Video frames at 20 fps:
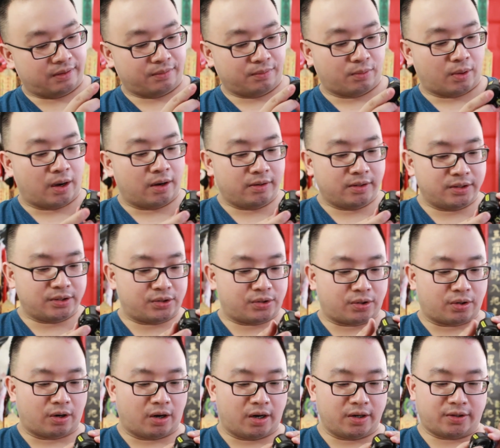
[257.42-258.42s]
While it's
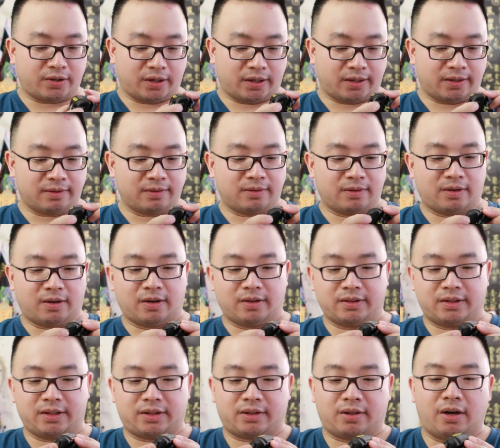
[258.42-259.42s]
charging,
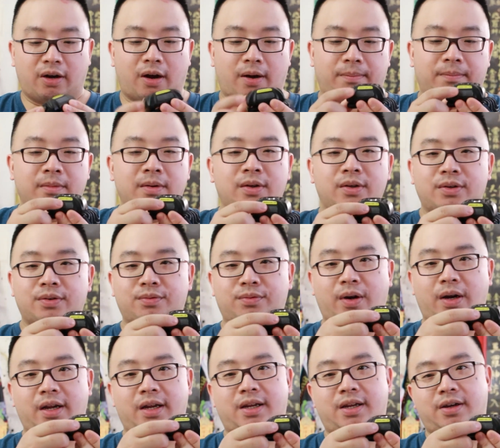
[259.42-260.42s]
on the top
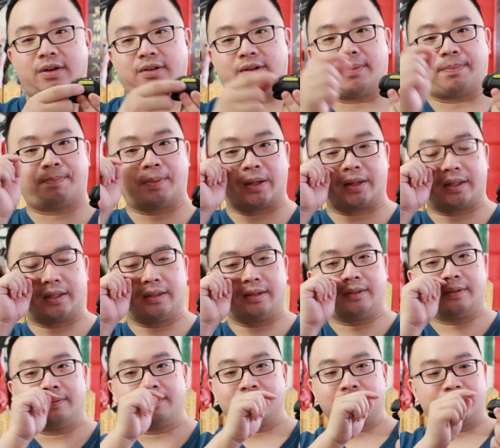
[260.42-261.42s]
right here, the
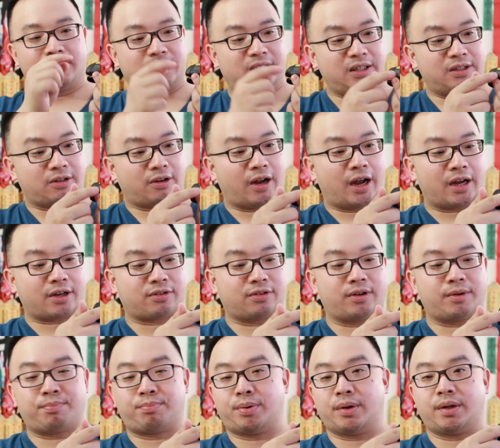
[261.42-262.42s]
button, these are
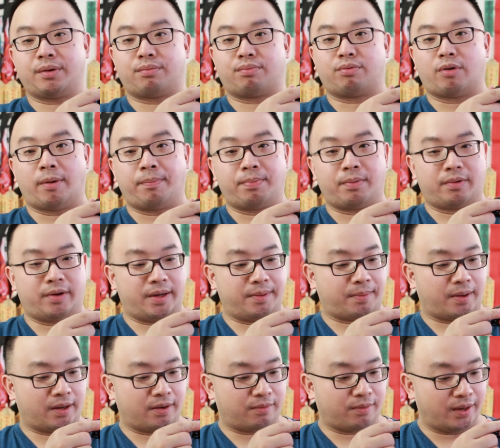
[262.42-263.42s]
actually pretty rubbery,
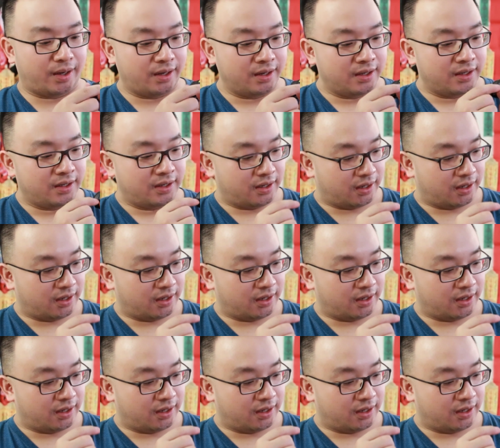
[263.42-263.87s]
by the way.